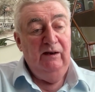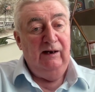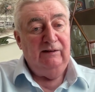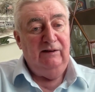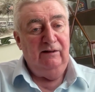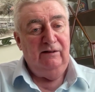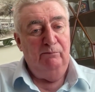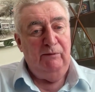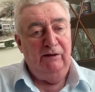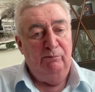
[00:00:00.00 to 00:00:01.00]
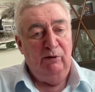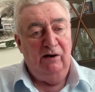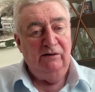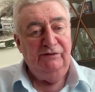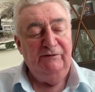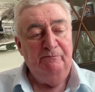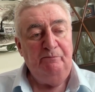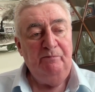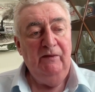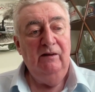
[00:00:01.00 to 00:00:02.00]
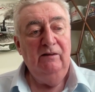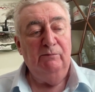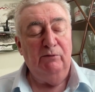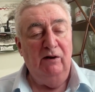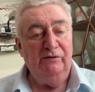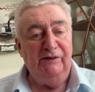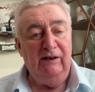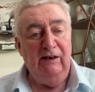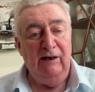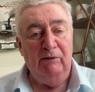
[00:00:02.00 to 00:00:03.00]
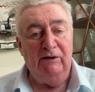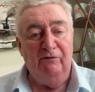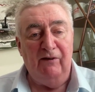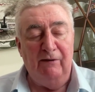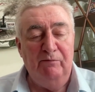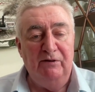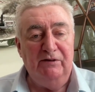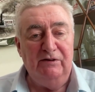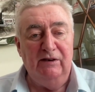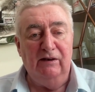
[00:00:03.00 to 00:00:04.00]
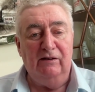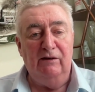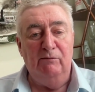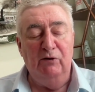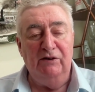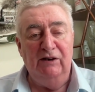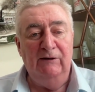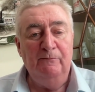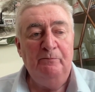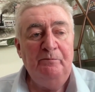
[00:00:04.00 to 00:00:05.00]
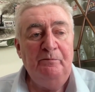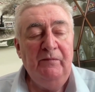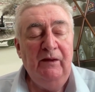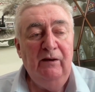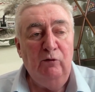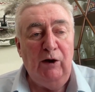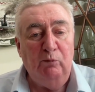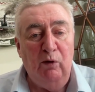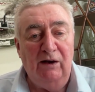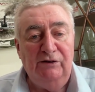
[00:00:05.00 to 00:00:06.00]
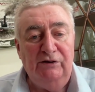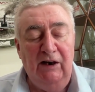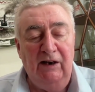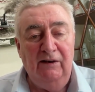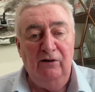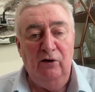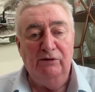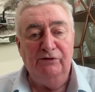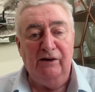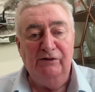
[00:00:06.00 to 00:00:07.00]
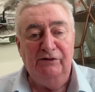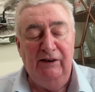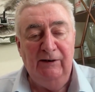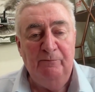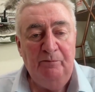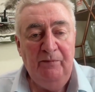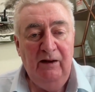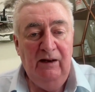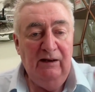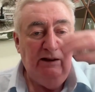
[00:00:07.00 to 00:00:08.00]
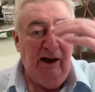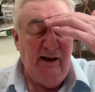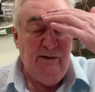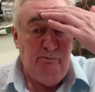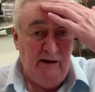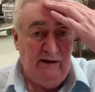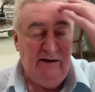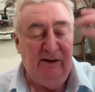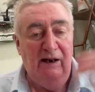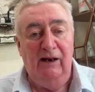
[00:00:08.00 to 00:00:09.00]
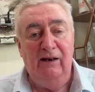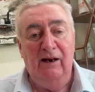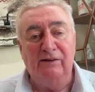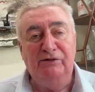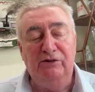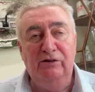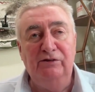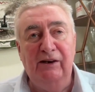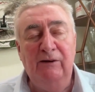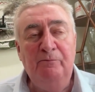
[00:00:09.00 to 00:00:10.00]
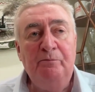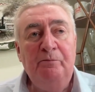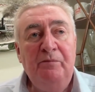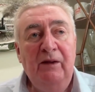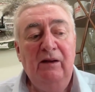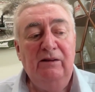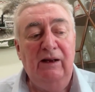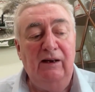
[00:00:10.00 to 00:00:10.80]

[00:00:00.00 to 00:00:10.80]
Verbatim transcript: at, at the, in the Bronx, Bronx Economic Development uh, Community, Rob Walsh and Luis Garcia, they had a big day last Tuesday. They